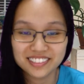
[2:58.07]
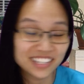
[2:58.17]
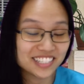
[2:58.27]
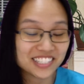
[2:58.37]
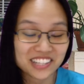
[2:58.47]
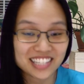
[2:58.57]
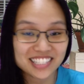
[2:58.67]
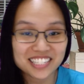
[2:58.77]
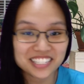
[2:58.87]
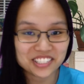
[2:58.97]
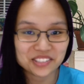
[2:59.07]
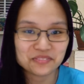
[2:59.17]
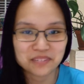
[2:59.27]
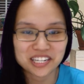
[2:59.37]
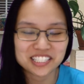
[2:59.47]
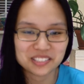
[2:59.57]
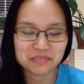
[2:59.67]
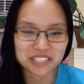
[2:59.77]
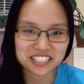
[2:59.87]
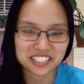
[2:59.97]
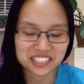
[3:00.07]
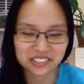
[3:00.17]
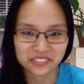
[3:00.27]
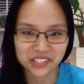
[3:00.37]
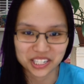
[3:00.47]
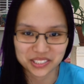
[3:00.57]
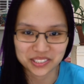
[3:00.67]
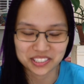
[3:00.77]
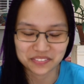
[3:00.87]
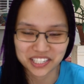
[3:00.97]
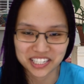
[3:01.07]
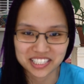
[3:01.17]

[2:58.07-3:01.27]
So that's it, you've mastered the basics of gratitude certificates